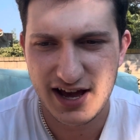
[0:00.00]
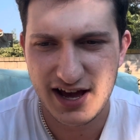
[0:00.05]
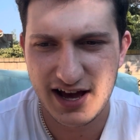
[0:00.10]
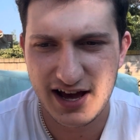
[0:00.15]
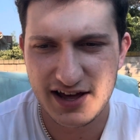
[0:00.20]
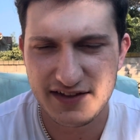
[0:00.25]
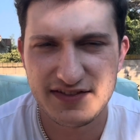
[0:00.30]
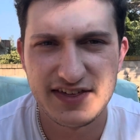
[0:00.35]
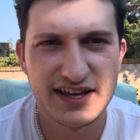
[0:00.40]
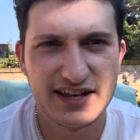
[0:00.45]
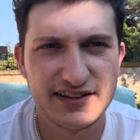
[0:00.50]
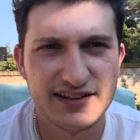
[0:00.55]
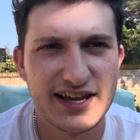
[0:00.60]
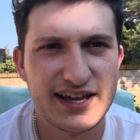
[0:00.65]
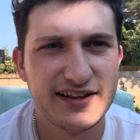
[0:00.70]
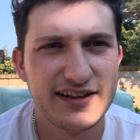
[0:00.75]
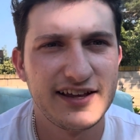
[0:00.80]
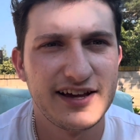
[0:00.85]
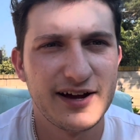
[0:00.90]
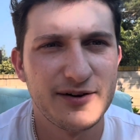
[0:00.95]
I think
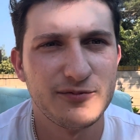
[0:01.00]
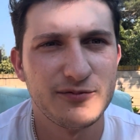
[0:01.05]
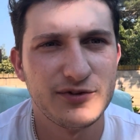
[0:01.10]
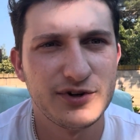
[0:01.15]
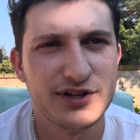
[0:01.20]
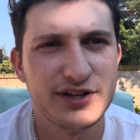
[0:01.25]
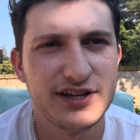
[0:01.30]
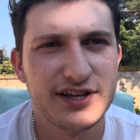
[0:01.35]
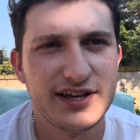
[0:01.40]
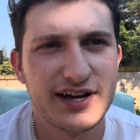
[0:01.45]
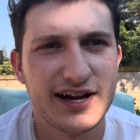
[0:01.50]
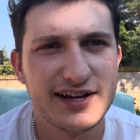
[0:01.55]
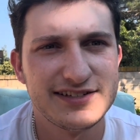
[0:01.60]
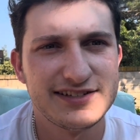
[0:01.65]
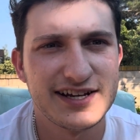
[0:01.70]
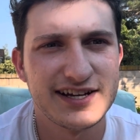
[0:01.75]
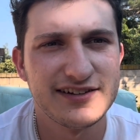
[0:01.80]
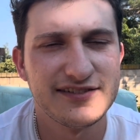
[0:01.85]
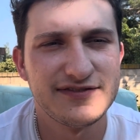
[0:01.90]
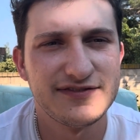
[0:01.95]
lately I'm really
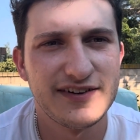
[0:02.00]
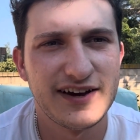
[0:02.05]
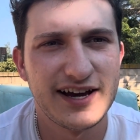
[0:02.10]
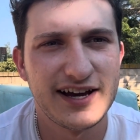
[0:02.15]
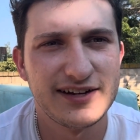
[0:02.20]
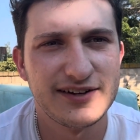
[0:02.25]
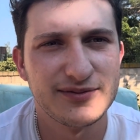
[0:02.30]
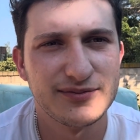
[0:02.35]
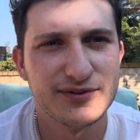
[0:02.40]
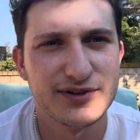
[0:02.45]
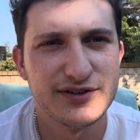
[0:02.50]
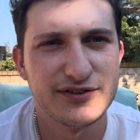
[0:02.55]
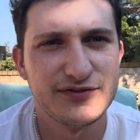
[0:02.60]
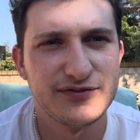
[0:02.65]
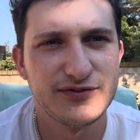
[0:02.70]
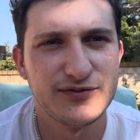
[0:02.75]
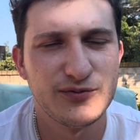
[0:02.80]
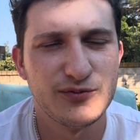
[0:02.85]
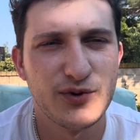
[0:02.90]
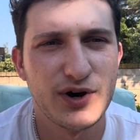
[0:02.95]
identified with
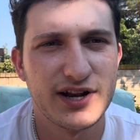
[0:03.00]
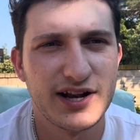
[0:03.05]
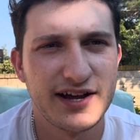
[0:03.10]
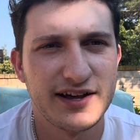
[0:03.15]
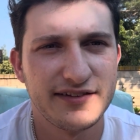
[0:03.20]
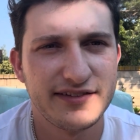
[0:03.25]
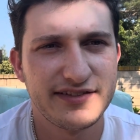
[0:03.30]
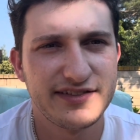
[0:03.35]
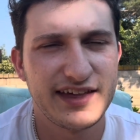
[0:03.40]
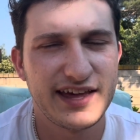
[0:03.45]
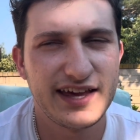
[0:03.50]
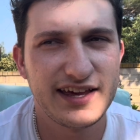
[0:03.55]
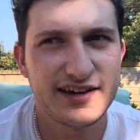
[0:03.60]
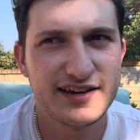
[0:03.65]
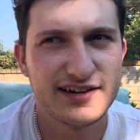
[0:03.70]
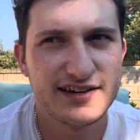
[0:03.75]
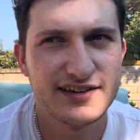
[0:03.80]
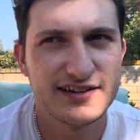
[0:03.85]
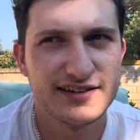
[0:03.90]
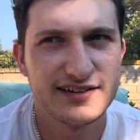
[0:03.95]
what I think,
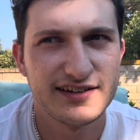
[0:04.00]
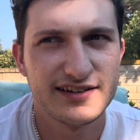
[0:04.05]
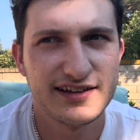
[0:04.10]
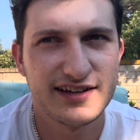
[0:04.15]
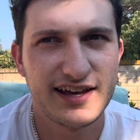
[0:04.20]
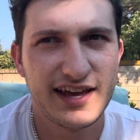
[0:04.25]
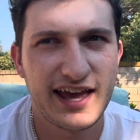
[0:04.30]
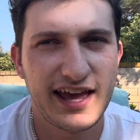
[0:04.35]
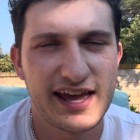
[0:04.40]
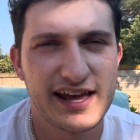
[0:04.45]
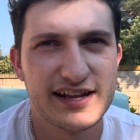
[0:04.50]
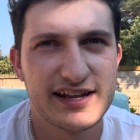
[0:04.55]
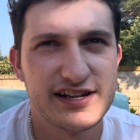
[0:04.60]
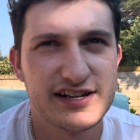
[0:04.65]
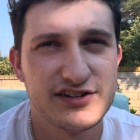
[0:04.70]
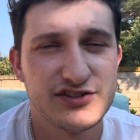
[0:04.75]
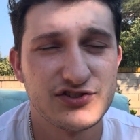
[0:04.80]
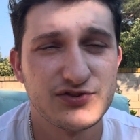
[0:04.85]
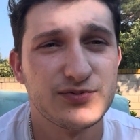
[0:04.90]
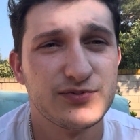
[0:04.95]
and it
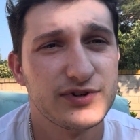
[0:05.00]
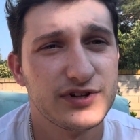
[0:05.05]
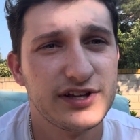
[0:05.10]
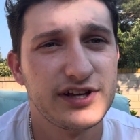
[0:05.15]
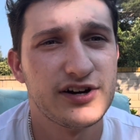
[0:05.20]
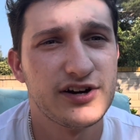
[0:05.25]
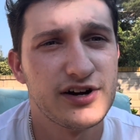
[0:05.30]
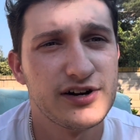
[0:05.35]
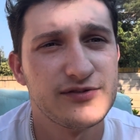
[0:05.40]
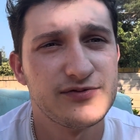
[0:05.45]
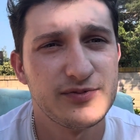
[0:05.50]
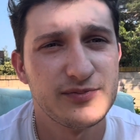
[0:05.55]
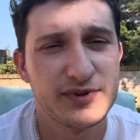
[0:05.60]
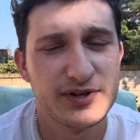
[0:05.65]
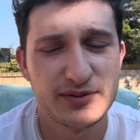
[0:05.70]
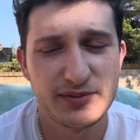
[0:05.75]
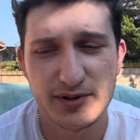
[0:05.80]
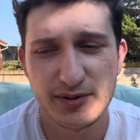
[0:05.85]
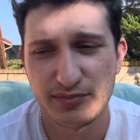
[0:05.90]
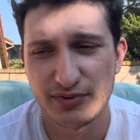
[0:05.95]
is really hard for me
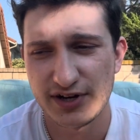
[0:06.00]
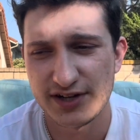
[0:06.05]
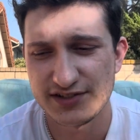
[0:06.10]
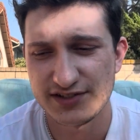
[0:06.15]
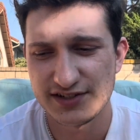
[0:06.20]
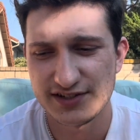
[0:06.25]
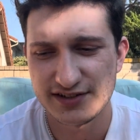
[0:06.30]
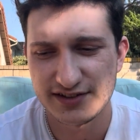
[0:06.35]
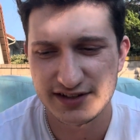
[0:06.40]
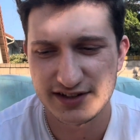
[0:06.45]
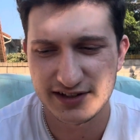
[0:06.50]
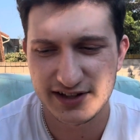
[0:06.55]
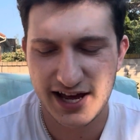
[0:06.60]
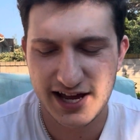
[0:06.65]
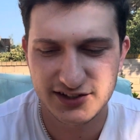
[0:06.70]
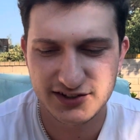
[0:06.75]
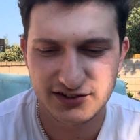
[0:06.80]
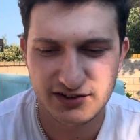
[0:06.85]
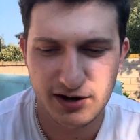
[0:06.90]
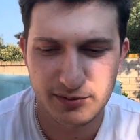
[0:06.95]
to be present the
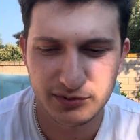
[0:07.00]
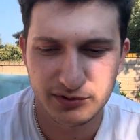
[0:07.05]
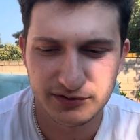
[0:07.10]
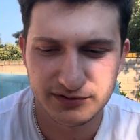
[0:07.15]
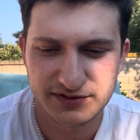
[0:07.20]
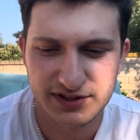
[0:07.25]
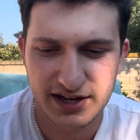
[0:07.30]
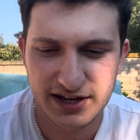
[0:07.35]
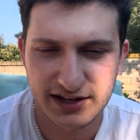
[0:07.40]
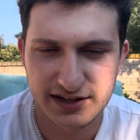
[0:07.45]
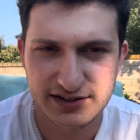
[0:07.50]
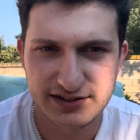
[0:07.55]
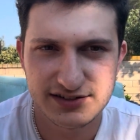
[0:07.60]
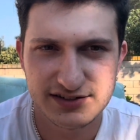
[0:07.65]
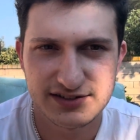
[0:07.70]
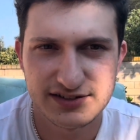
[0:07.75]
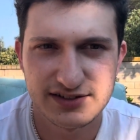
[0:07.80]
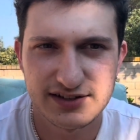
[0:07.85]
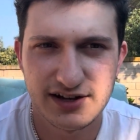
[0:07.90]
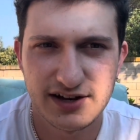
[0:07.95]
last couple of
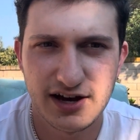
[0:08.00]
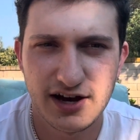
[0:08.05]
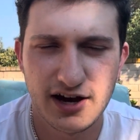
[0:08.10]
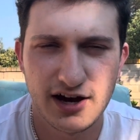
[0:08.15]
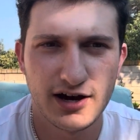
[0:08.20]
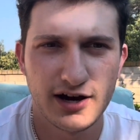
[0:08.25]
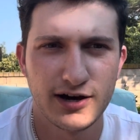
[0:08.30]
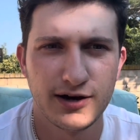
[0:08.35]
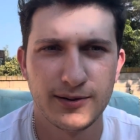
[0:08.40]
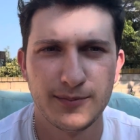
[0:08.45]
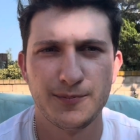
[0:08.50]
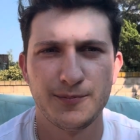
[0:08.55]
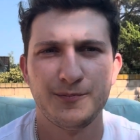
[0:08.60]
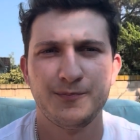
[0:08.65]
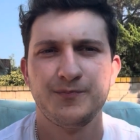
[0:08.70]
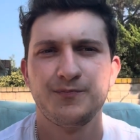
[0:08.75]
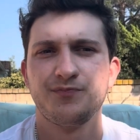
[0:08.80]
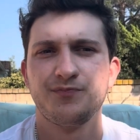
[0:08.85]
days. In